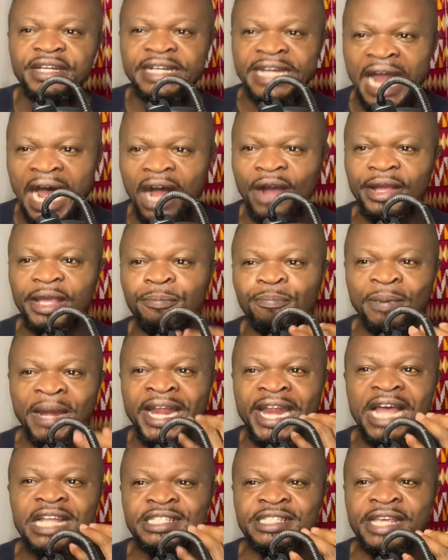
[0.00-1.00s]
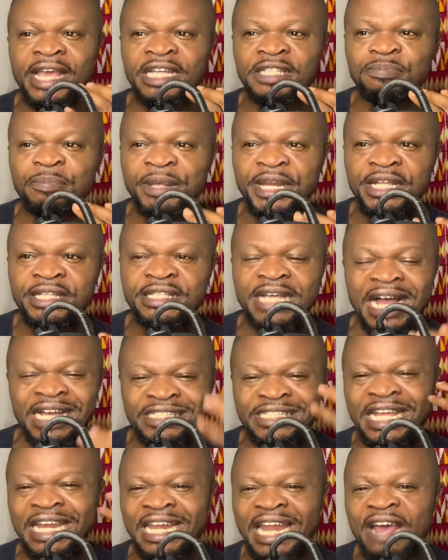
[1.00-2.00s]
Now he played 88 minutes as
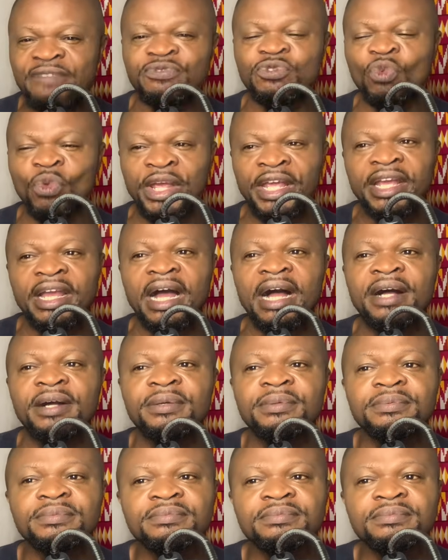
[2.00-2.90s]
a left winger.